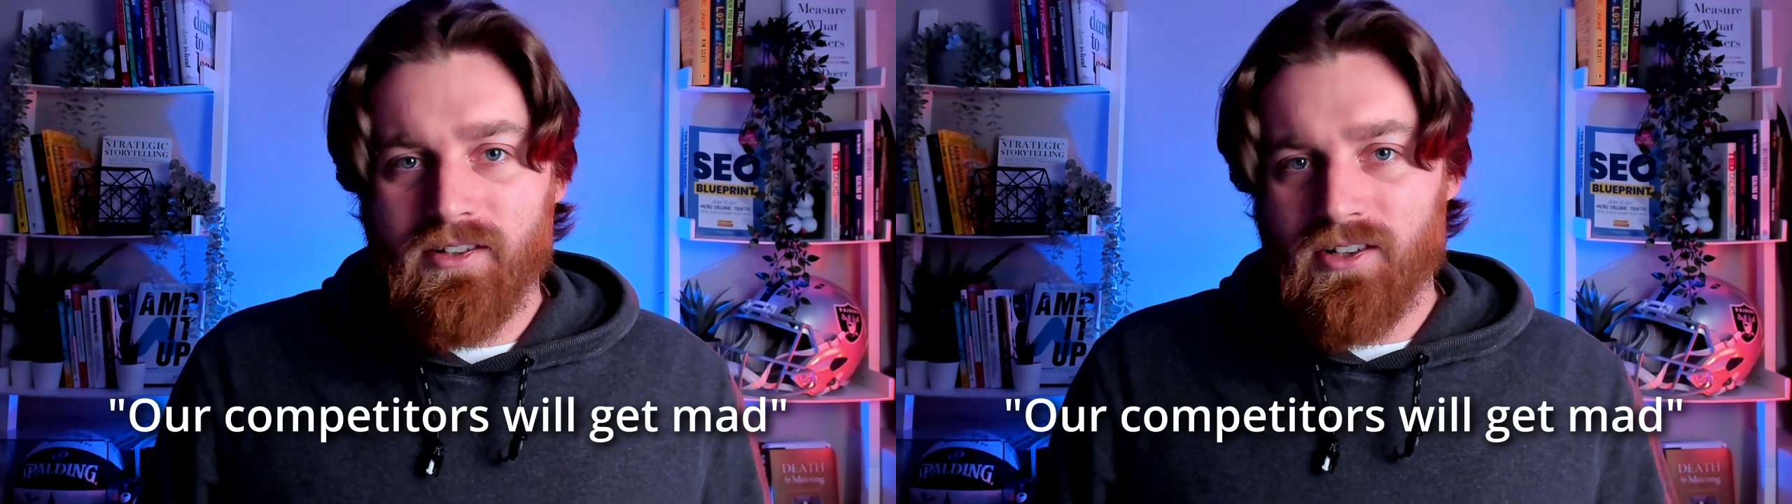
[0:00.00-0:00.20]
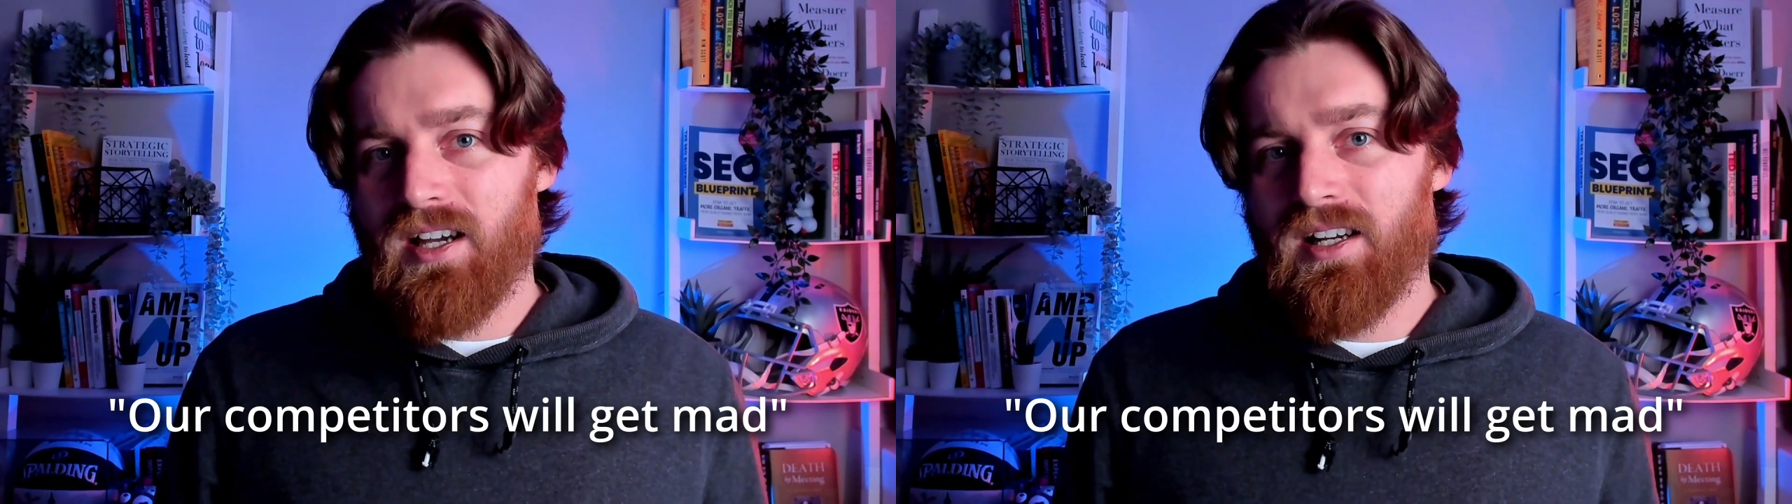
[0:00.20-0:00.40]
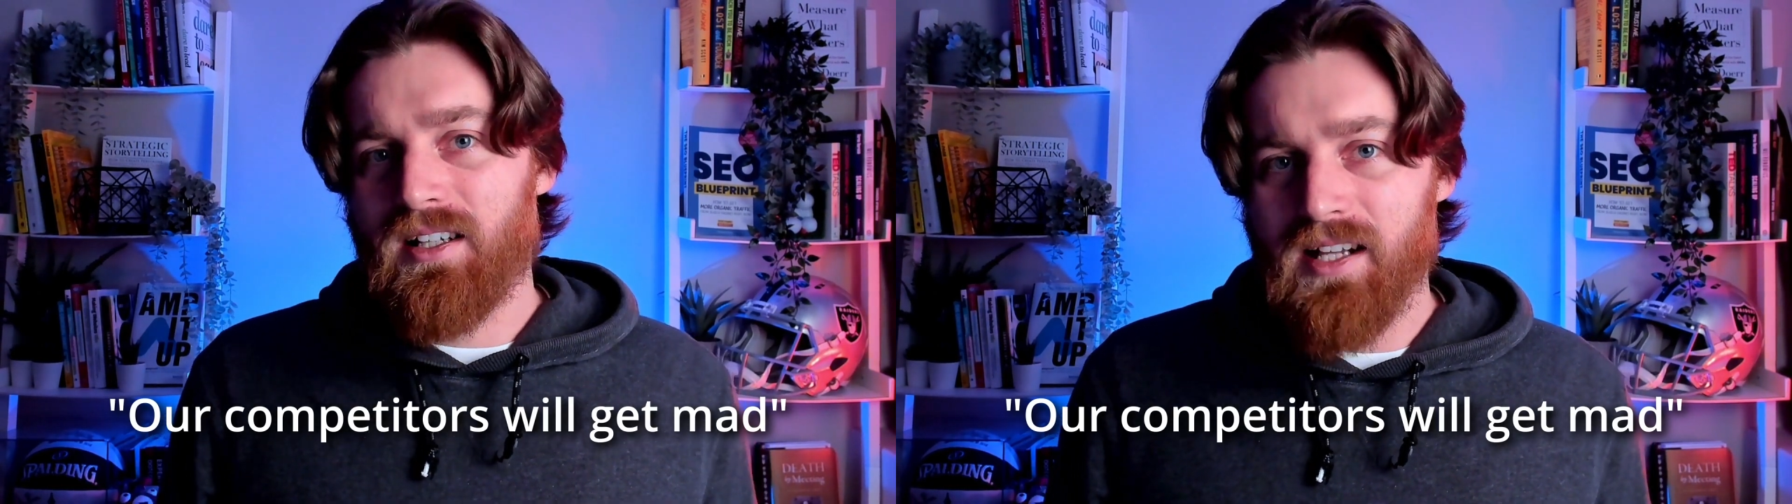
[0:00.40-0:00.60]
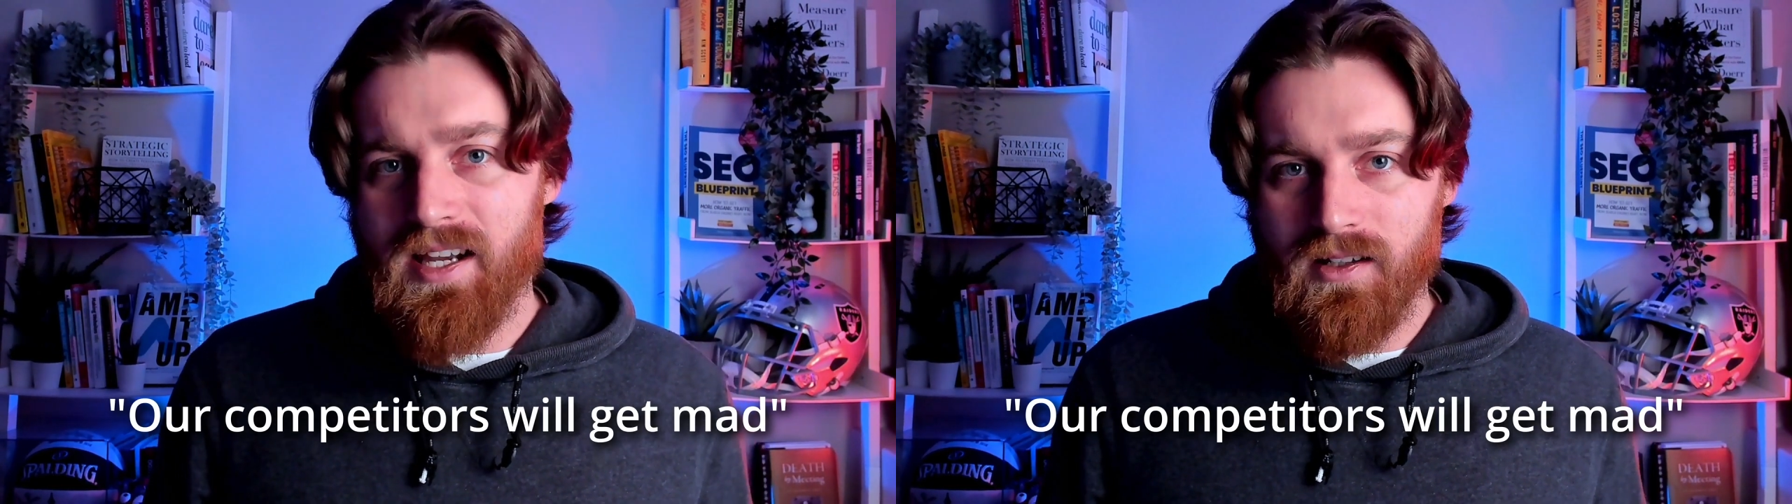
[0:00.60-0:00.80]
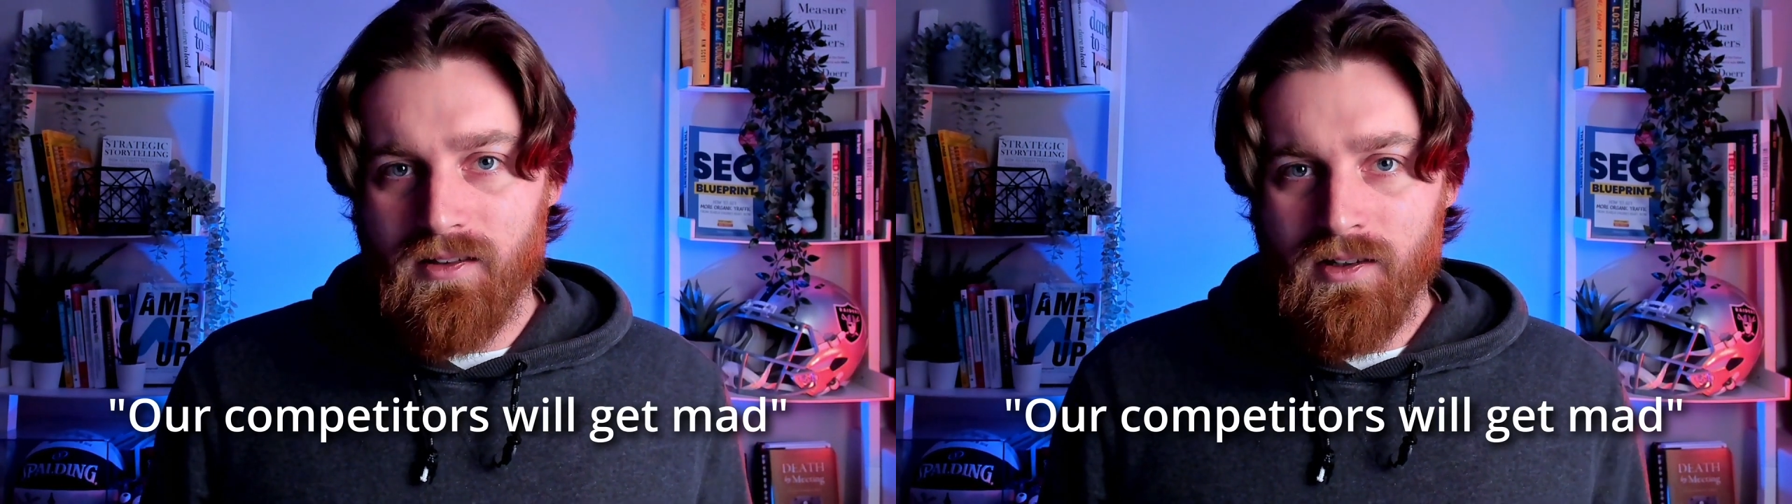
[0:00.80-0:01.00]
They're not going to
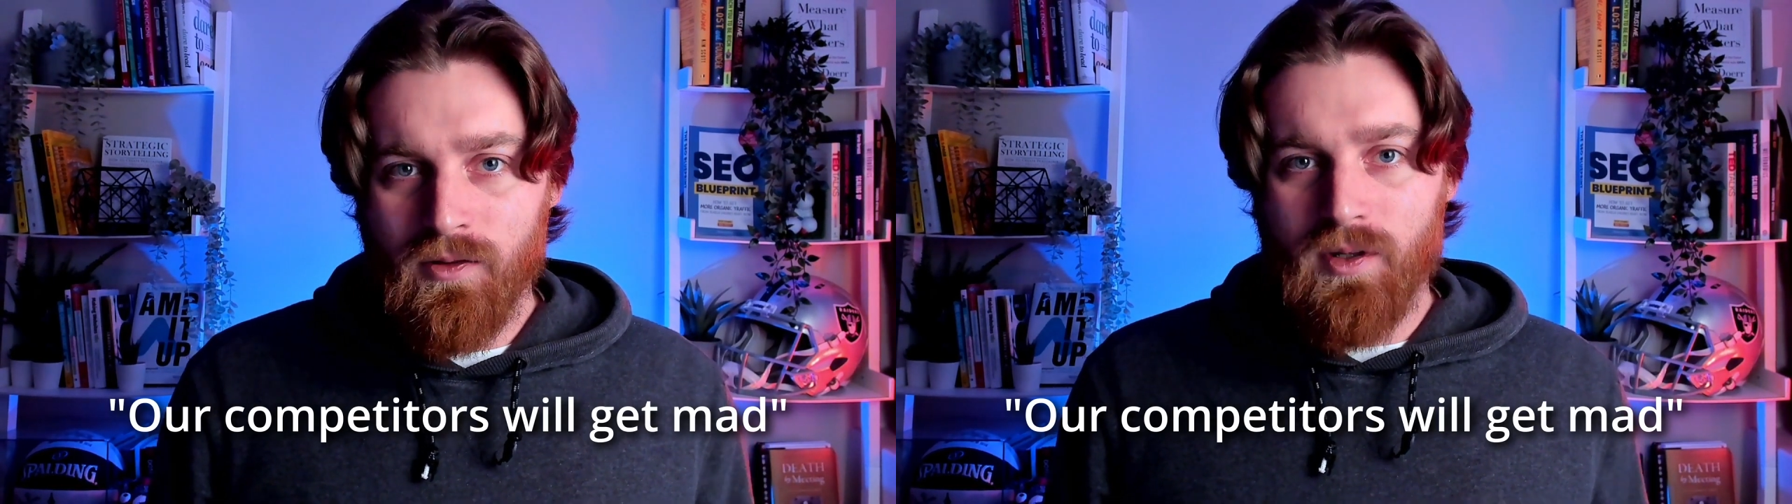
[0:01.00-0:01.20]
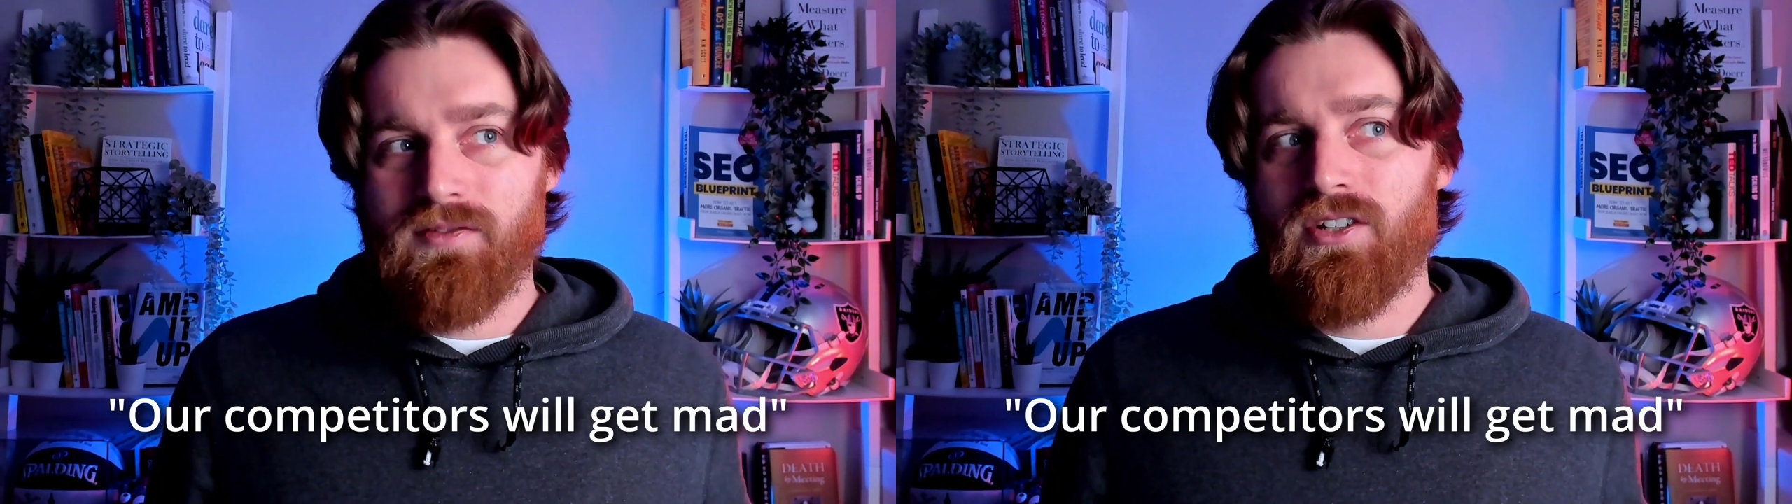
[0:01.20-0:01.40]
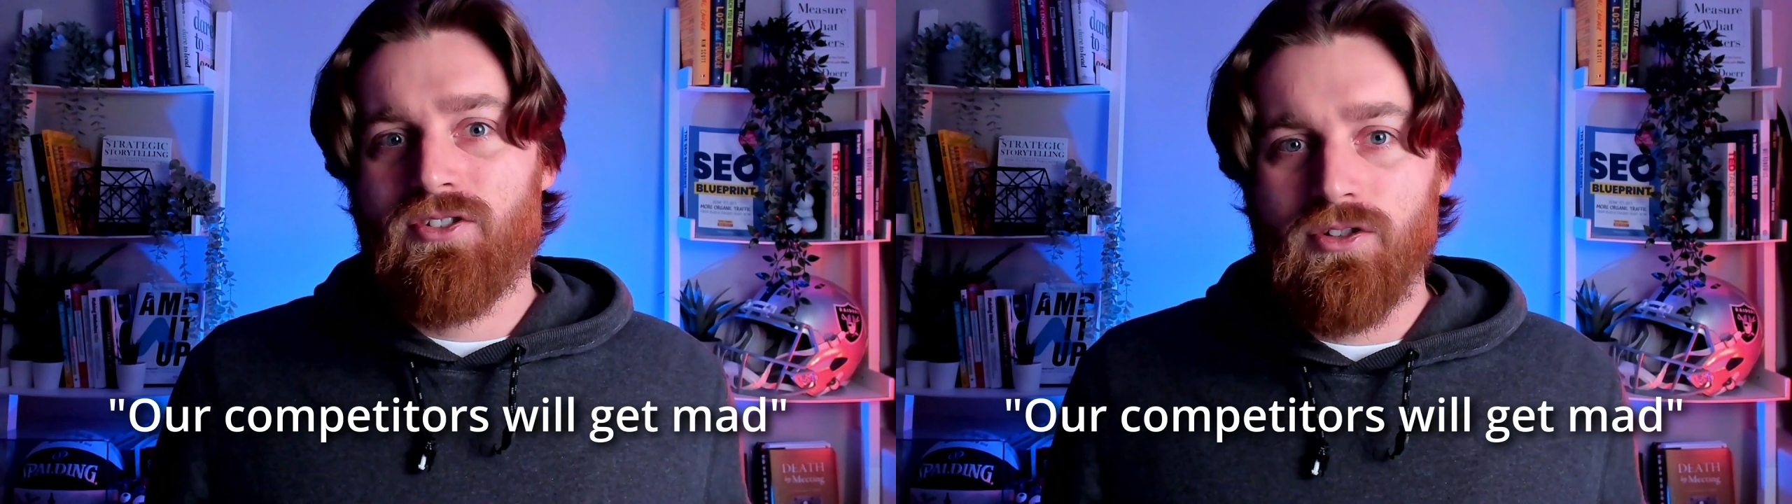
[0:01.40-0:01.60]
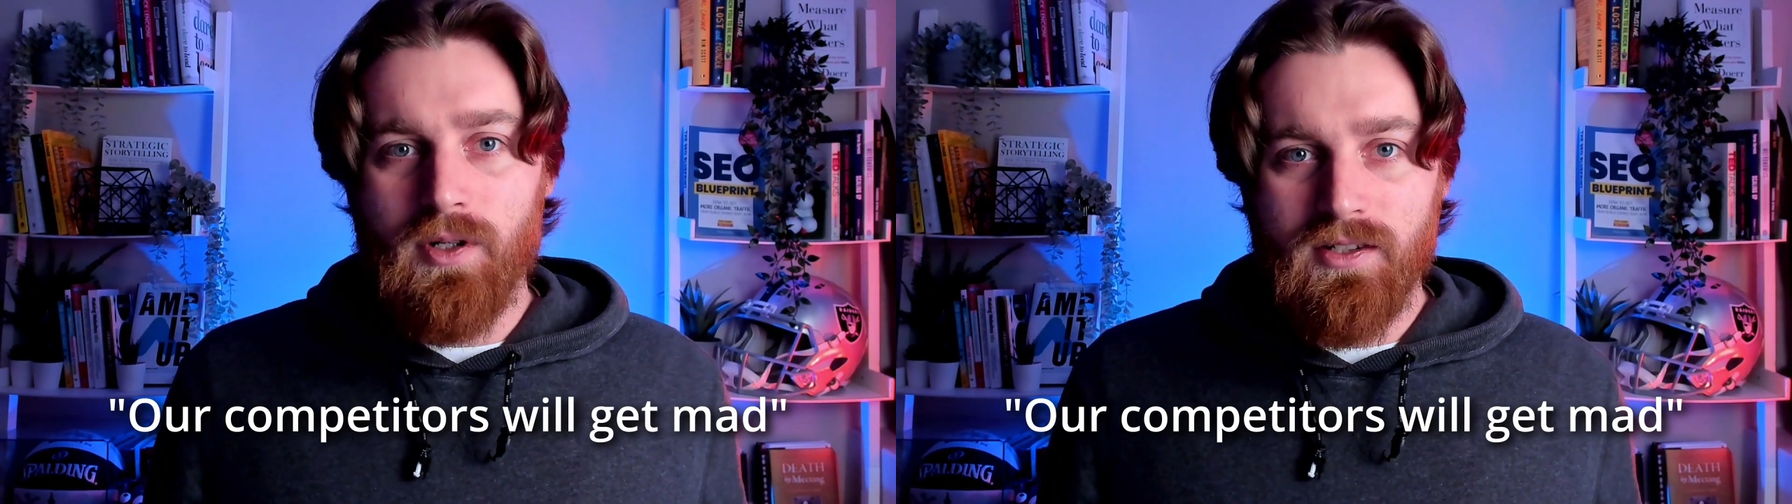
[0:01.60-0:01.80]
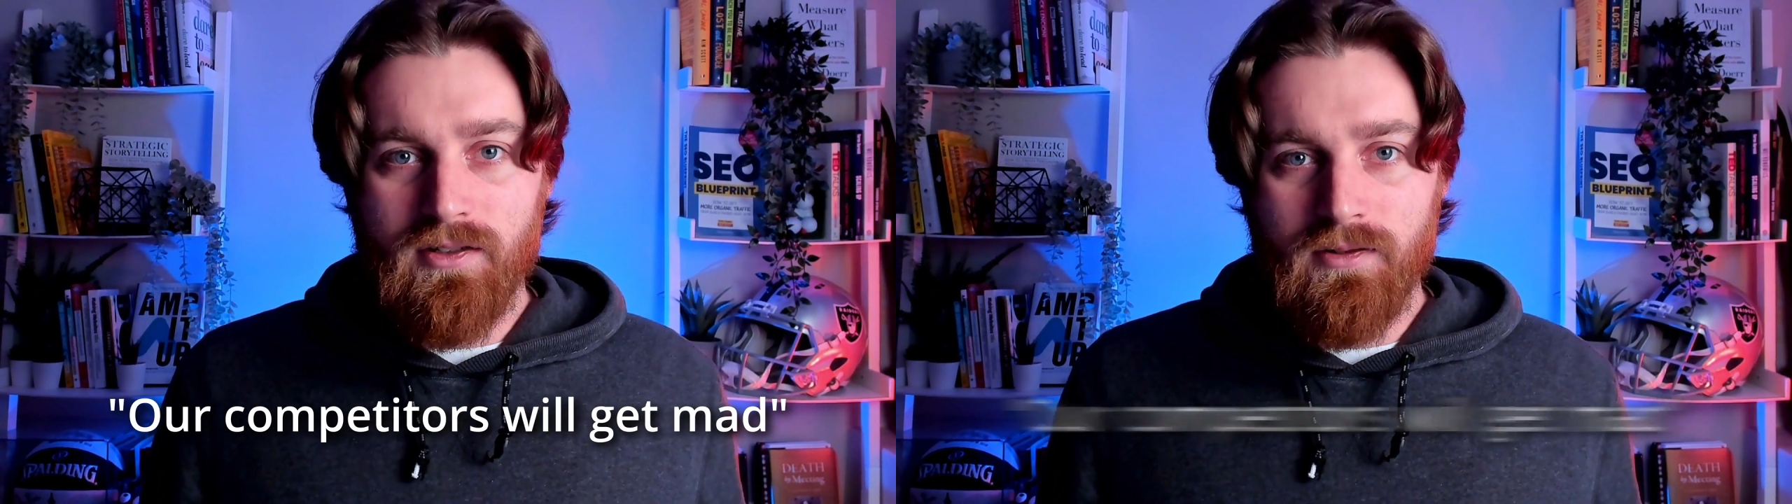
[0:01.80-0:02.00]
like it. What if they sue
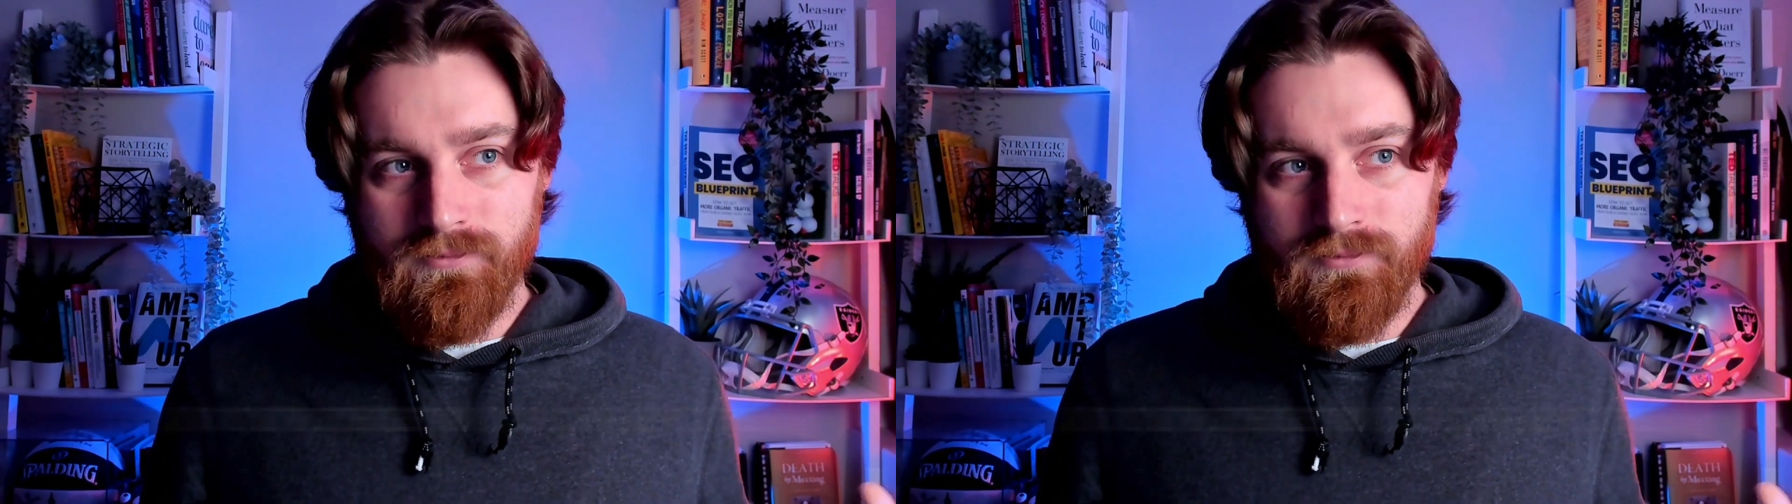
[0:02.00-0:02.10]
us?